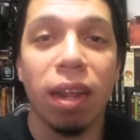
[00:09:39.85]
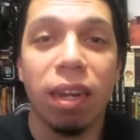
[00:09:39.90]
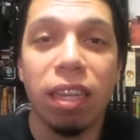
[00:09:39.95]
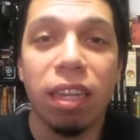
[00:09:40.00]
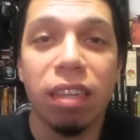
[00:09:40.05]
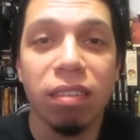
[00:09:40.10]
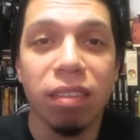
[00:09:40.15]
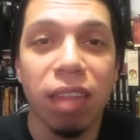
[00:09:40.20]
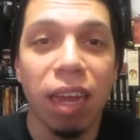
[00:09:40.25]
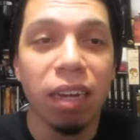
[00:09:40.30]
Or at
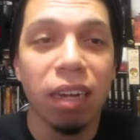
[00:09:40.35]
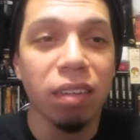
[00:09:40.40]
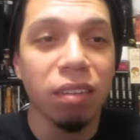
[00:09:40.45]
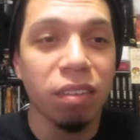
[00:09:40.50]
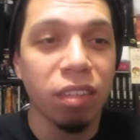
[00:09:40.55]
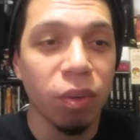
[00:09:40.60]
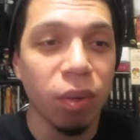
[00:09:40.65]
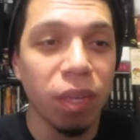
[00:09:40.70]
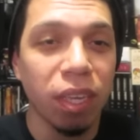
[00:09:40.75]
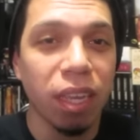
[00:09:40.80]
least not
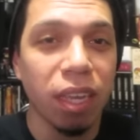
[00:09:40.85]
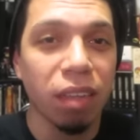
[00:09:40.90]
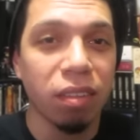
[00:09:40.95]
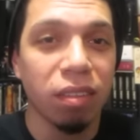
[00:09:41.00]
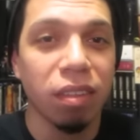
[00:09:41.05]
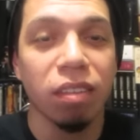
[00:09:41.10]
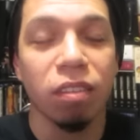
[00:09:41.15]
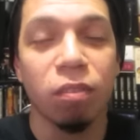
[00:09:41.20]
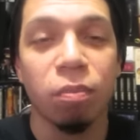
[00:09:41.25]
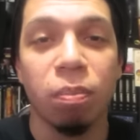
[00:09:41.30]
until he
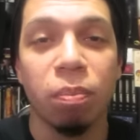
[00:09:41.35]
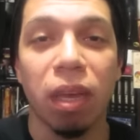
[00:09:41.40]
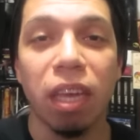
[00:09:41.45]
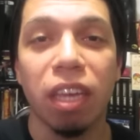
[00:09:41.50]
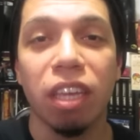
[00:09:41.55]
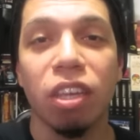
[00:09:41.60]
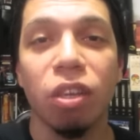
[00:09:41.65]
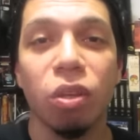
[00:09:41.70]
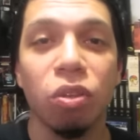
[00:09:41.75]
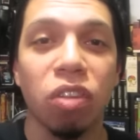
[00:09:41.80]
gets this
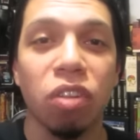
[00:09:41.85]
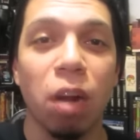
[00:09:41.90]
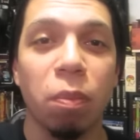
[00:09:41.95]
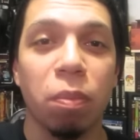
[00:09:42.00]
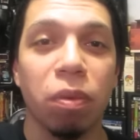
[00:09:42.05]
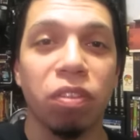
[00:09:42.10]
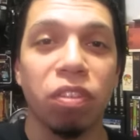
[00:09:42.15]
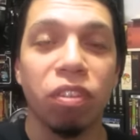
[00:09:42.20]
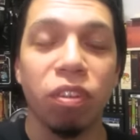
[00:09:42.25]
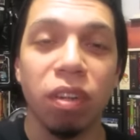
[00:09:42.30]
big, huge
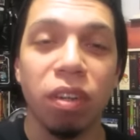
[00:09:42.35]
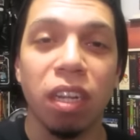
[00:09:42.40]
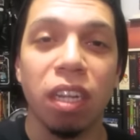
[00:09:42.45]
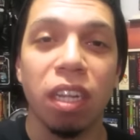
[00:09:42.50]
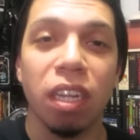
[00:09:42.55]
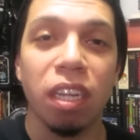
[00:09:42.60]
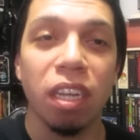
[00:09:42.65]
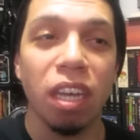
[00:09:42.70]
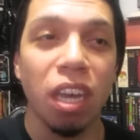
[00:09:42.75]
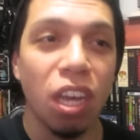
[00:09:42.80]

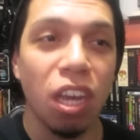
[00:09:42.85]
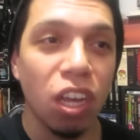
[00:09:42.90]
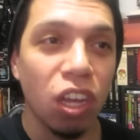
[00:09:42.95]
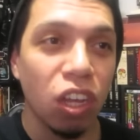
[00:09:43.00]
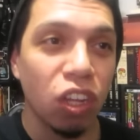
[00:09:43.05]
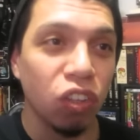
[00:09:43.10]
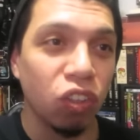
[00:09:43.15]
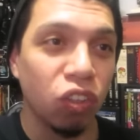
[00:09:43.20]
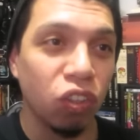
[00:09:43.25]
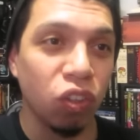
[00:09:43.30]
opportunity
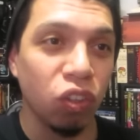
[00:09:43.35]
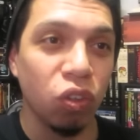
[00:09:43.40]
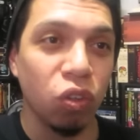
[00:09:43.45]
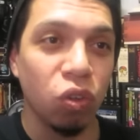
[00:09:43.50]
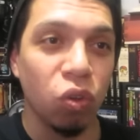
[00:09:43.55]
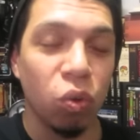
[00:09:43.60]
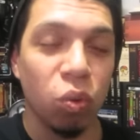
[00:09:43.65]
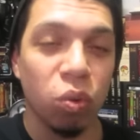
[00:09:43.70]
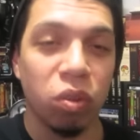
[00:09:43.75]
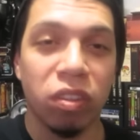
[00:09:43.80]

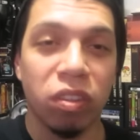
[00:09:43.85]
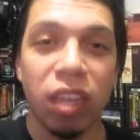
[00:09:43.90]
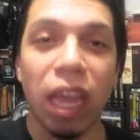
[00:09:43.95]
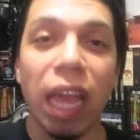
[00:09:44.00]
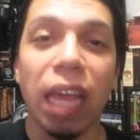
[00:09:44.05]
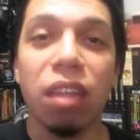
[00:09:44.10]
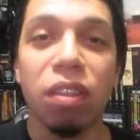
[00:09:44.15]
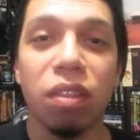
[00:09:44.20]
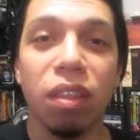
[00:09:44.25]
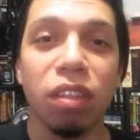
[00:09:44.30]
to
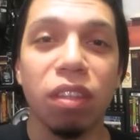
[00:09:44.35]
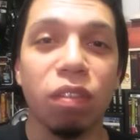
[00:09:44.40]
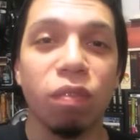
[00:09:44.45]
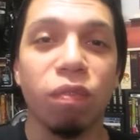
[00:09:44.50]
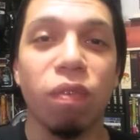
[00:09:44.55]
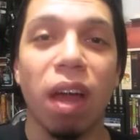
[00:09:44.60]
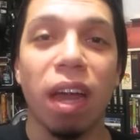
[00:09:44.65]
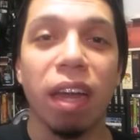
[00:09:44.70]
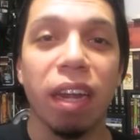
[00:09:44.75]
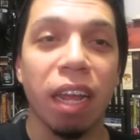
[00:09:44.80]
take this
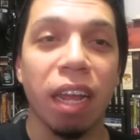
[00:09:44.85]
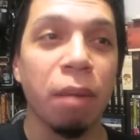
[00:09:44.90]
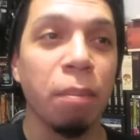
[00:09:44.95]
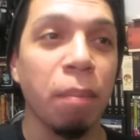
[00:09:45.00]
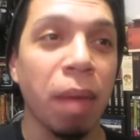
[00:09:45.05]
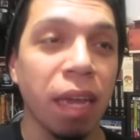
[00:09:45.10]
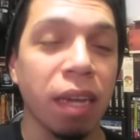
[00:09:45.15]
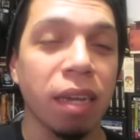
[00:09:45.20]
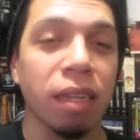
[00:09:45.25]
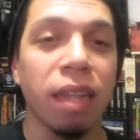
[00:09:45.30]
fight and
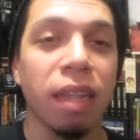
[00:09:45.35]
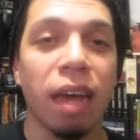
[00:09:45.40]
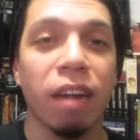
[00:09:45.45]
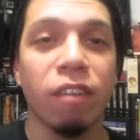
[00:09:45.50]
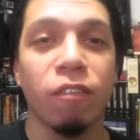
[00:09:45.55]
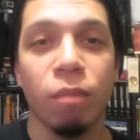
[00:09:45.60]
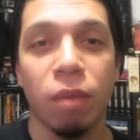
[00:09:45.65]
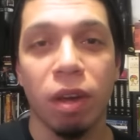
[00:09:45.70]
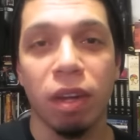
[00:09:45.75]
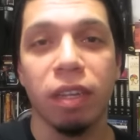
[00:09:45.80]
make a lot
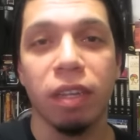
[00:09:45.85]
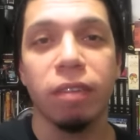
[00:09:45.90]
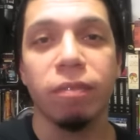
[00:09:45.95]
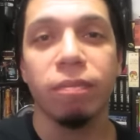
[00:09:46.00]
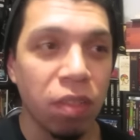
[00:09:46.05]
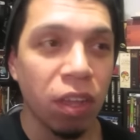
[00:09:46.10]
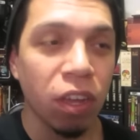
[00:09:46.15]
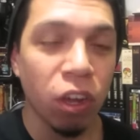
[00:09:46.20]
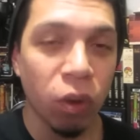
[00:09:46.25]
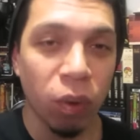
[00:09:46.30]
of money.
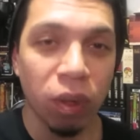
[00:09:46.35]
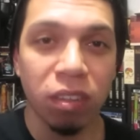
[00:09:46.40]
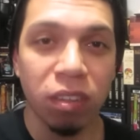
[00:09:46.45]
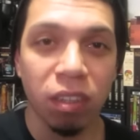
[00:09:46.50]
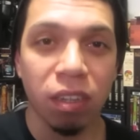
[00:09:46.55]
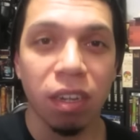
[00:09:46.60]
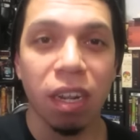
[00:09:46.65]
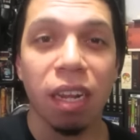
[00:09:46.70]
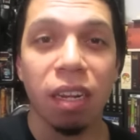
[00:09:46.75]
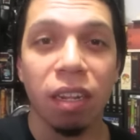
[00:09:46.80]
Then
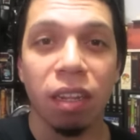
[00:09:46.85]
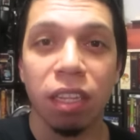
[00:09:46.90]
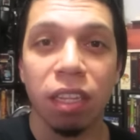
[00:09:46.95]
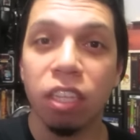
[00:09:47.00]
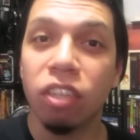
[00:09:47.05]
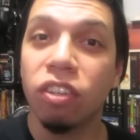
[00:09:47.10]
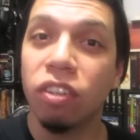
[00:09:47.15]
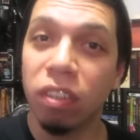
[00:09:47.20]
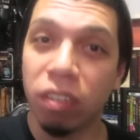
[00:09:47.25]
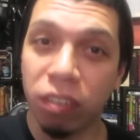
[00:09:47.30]

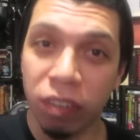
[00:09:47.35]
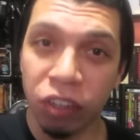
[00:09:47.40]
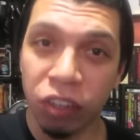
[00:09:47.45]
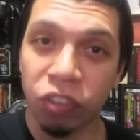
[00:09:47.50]
coincidentally, she's